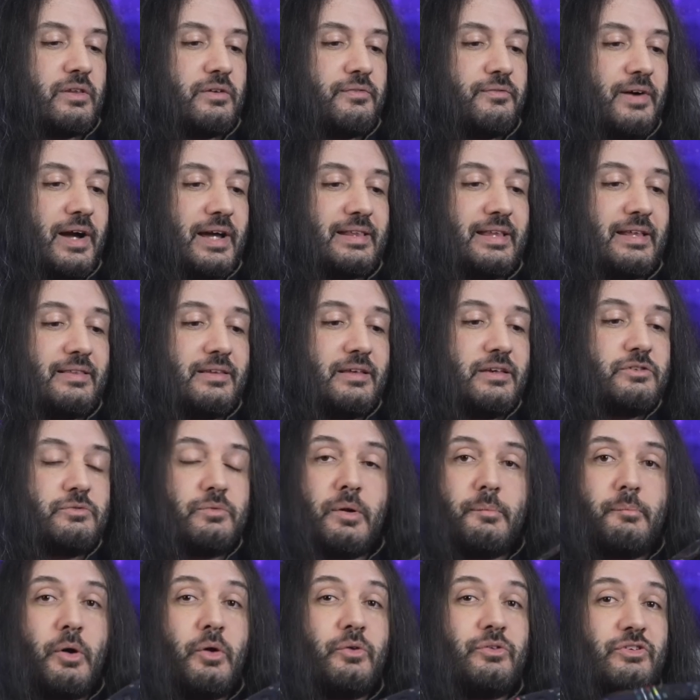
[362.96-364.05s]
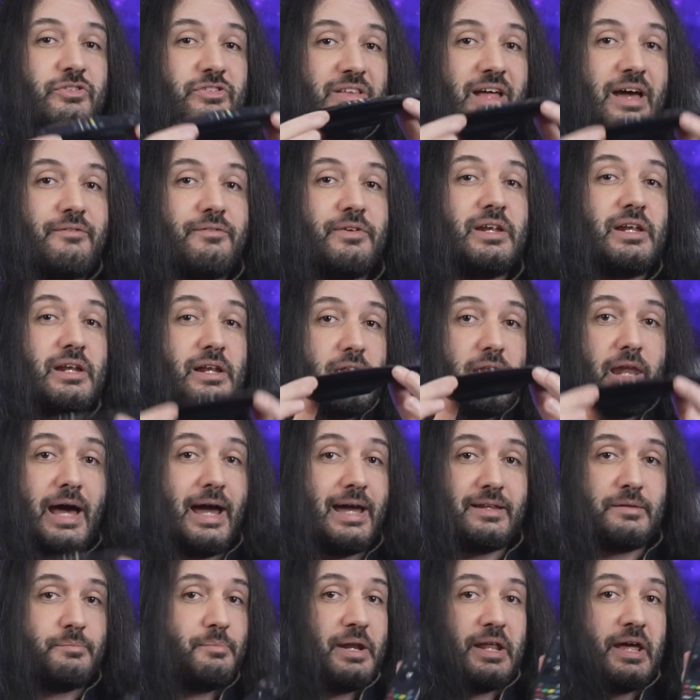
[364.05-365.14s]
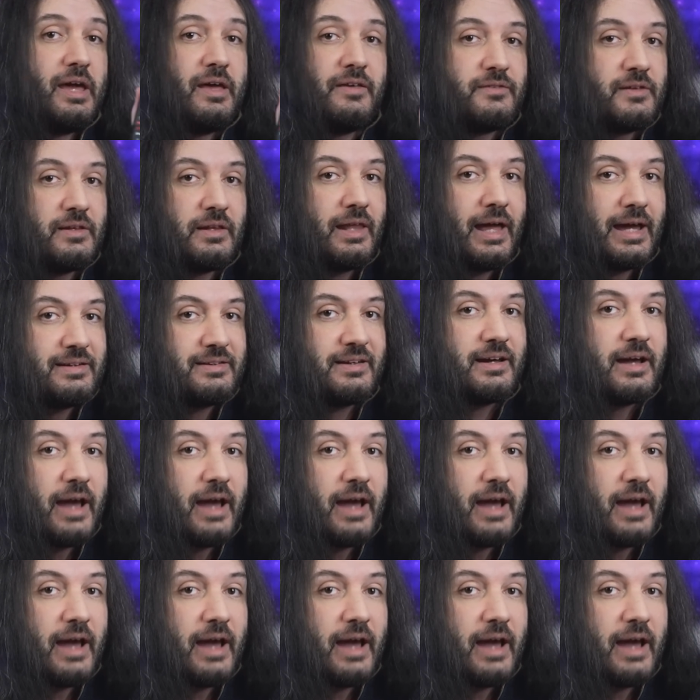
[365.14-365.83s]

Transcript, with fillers: the fact that this remote is definitely light, but it isn't light in